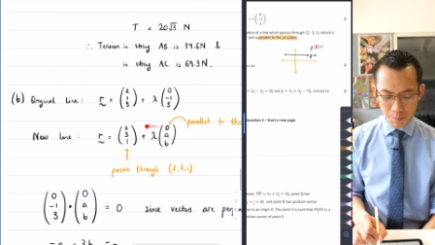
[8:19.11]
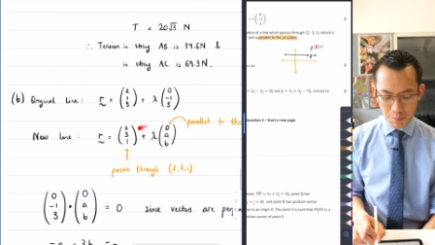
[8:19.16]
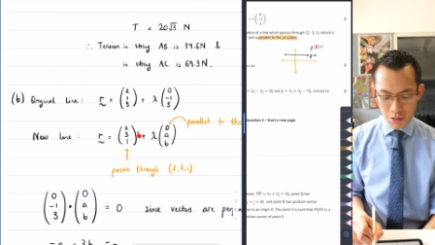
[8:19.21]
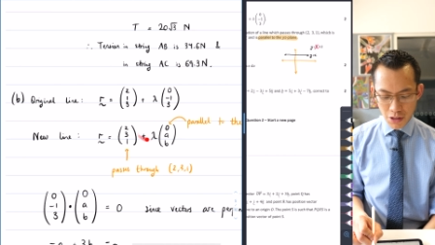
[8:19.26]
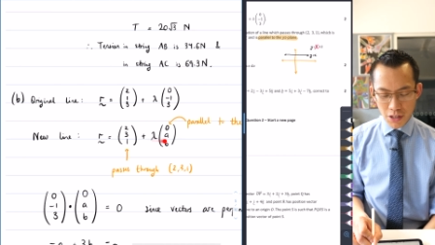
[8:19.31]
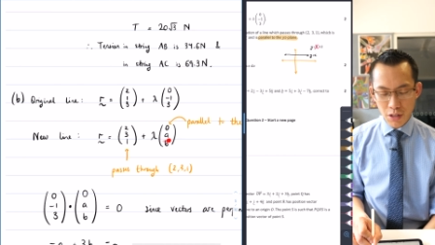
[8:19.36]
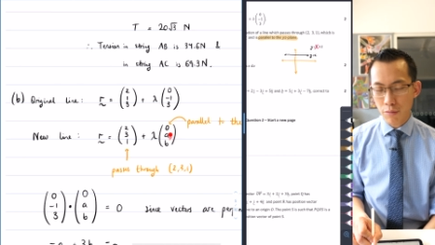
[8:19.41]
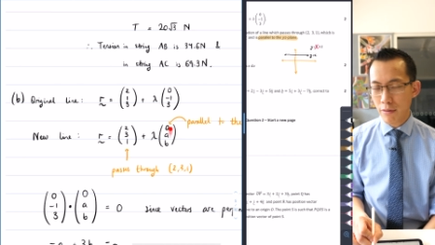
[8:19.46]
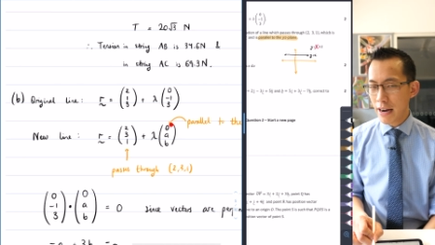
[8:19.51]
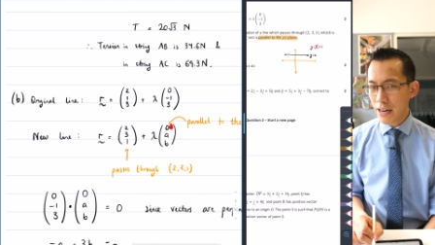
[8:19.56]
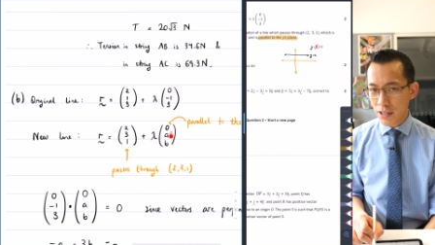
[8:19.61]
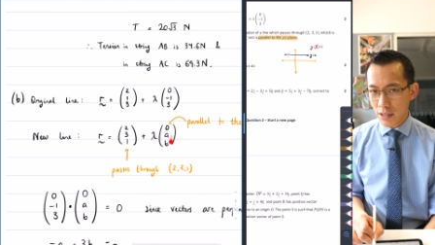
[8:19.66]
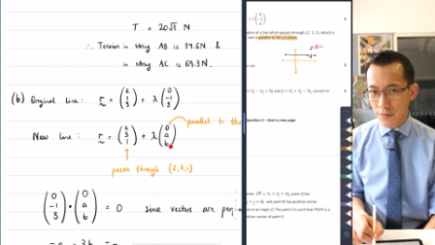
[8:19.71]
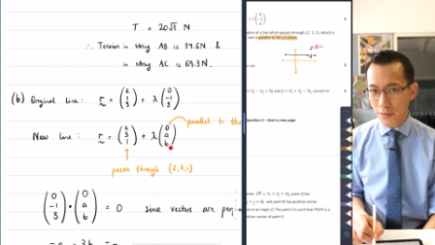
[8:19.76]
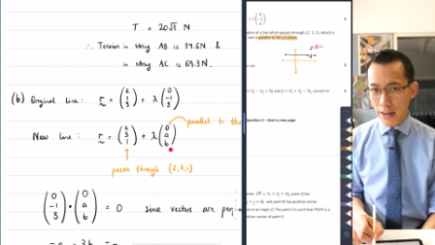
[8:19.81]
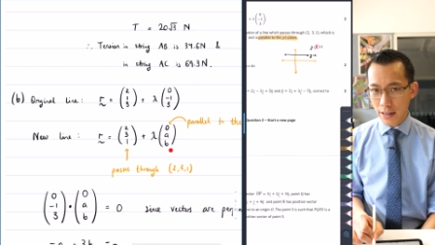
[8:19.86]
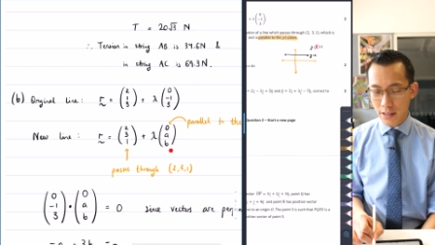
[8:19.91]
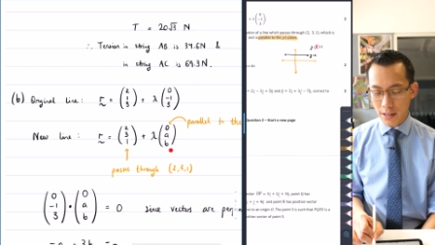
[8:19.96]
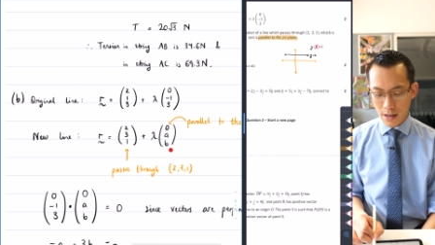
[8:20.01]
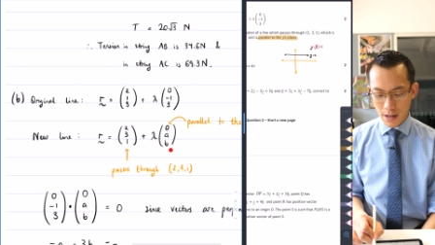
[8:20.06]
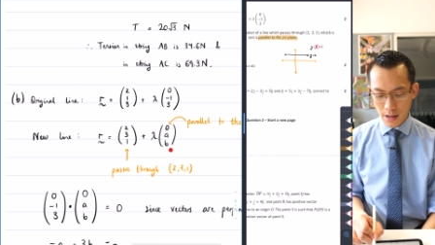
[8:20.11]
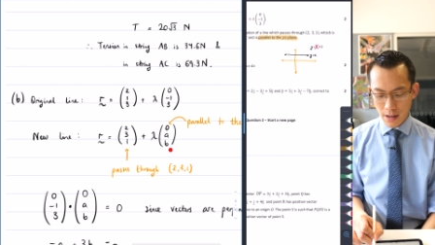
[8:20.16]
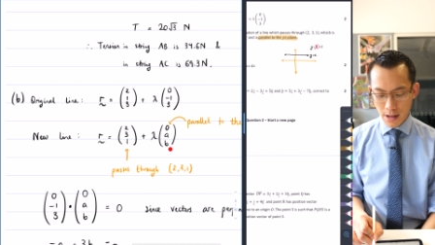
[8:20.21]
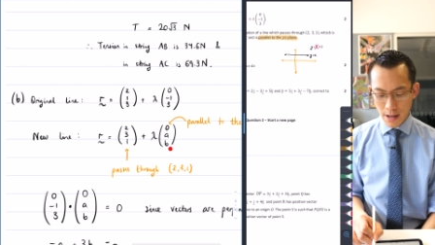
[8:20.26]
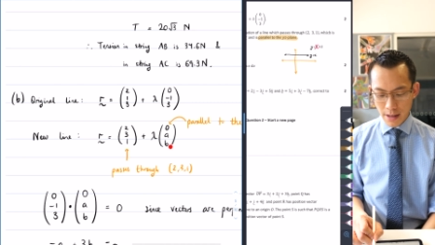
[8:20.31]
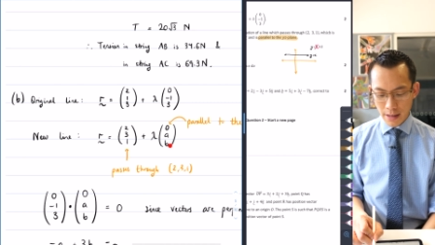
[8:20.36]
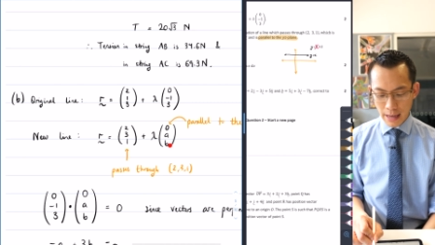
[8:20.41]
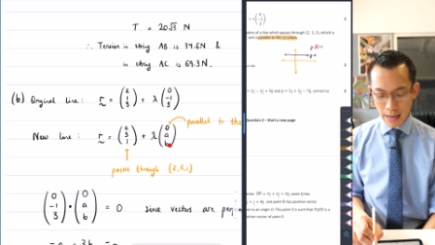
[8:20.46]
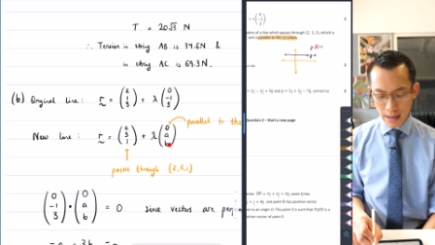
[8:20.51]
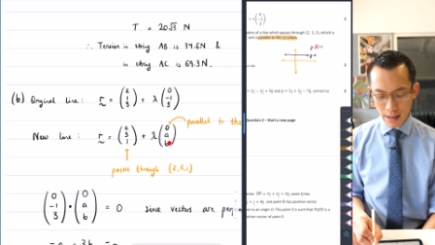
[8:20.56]
the direction vector
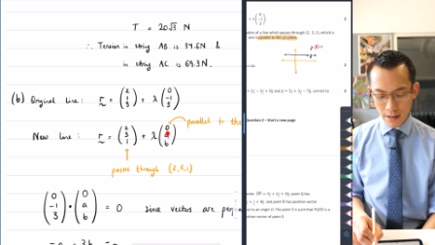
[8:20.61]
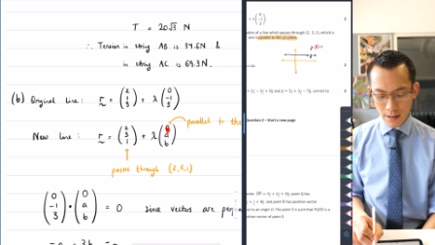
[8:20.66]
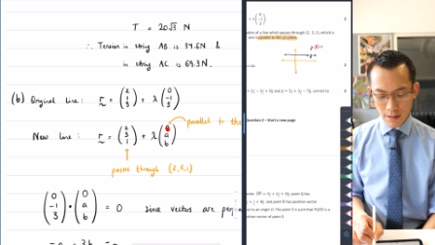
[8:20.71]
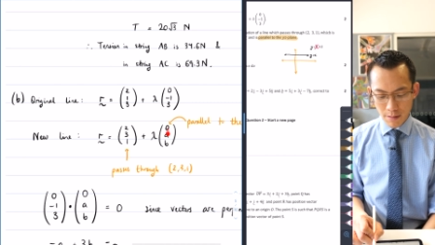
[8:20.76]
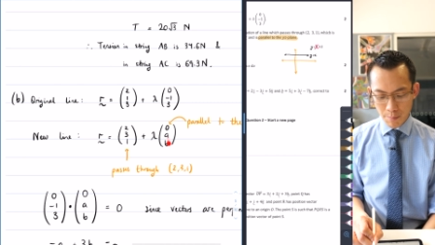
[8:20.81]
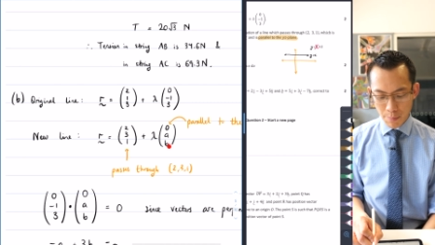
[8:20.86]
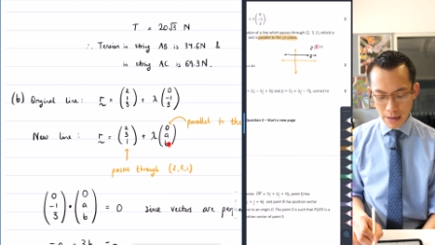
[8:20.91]
can